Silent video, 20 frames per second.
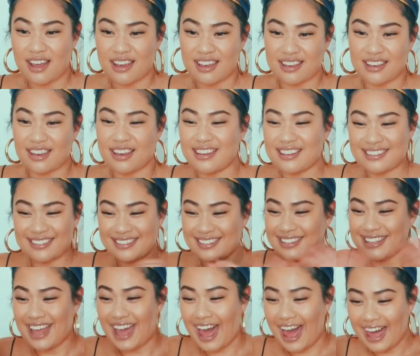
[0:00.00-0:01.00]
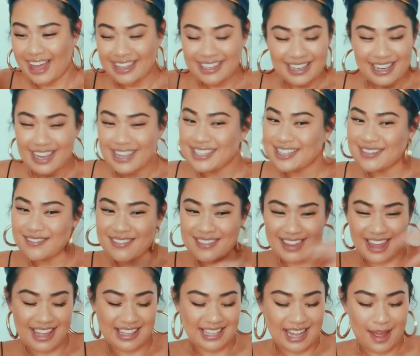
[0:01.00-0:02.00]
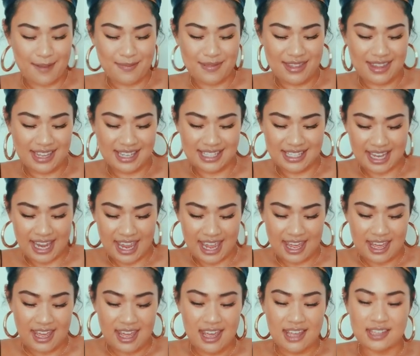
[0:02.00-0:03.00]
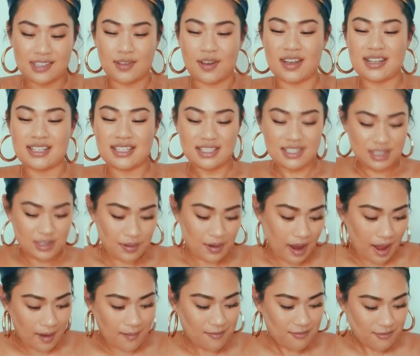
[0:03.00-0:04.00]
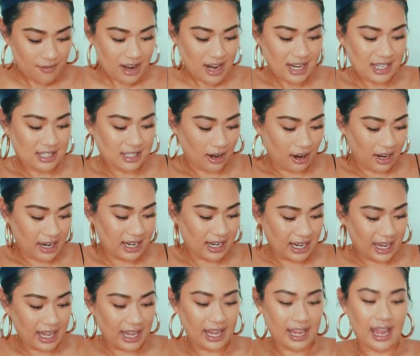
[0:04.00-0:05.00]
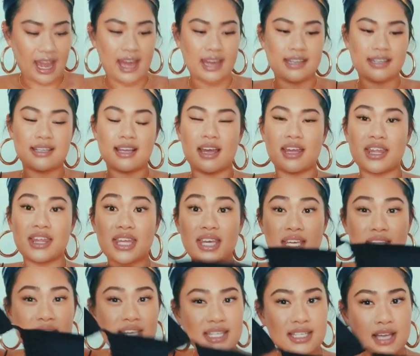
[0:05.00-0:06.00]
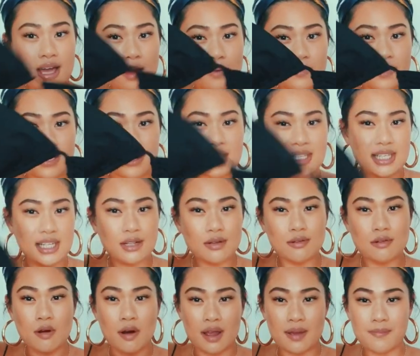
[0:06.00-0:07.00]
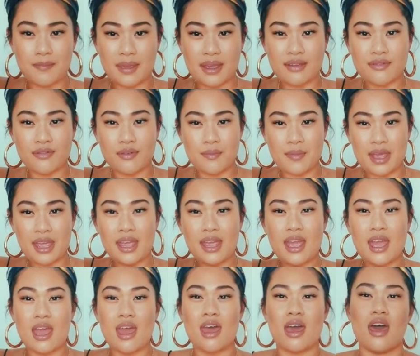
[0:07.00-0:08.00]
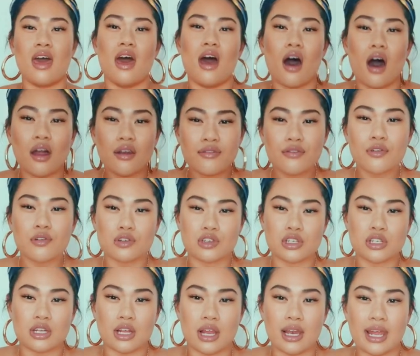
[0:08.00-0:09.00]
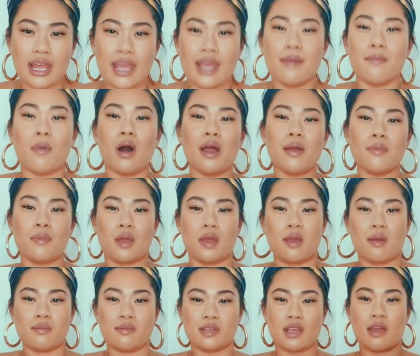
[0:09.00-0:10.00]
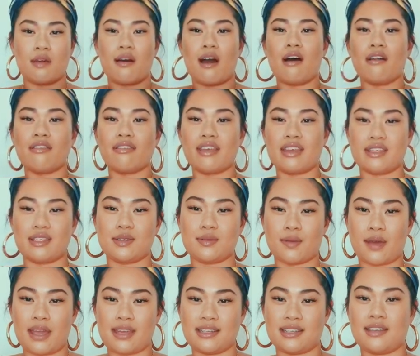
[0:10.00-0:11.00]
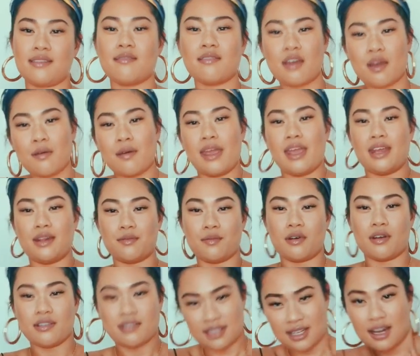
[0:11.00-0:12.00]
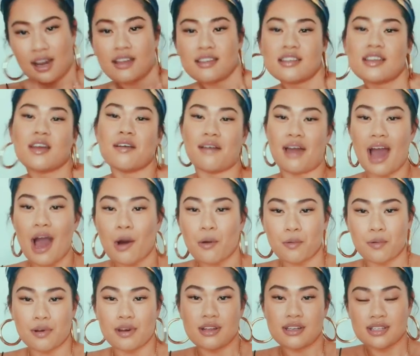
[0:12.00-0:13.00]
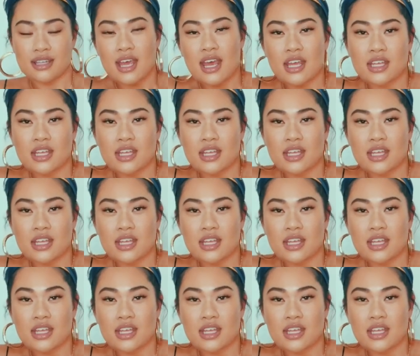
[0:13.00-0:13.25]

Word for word: like nah didn't want that to happen this year so I do it up really tightly and I think these cups are still quite big for me unfortunately my boobs go out this way they don't go inwards they like to go outwards